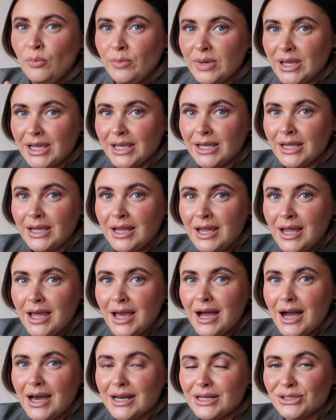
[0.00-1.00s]
me,
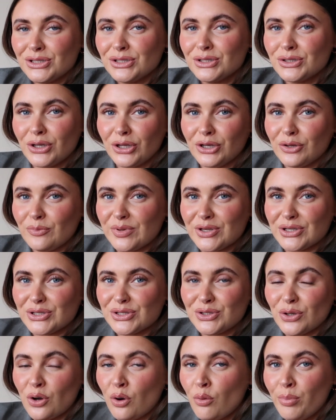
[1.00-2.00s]
and it's going to be
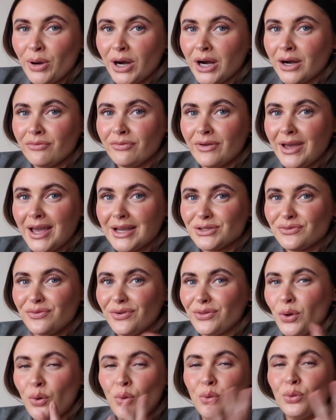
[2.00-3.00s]
so perfect
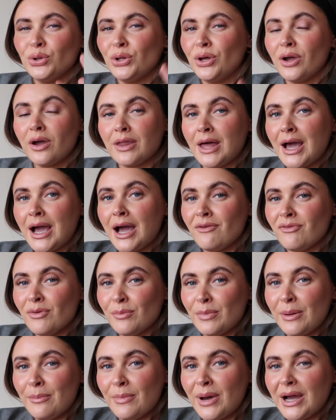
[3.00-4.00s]
for the whole look that I have in
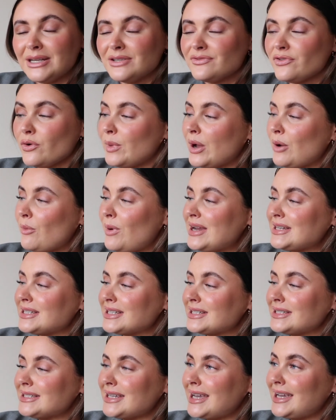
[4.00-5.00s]
my mind for my
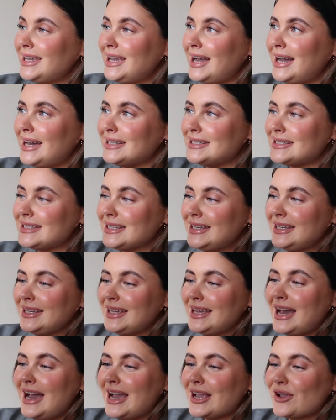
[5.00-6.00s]
wedding day. And
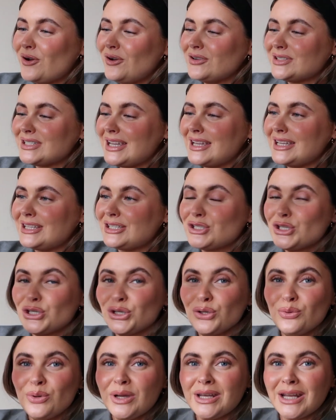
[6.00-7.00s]
I got a
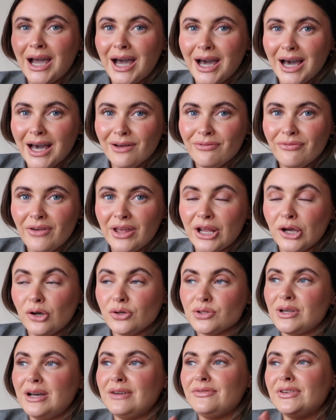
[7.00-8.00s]
2.5, and I
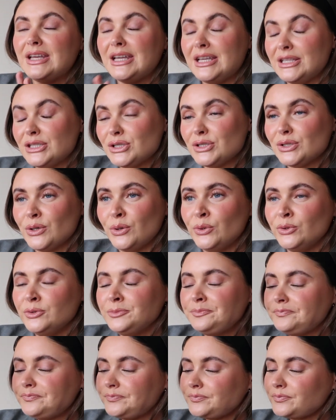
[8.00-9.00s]
also have an
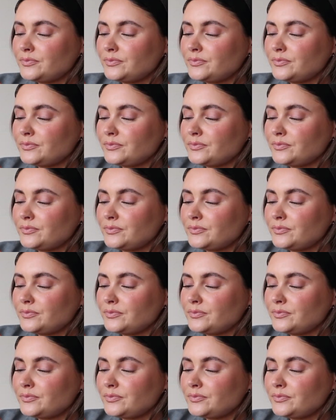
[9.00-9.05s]
insole.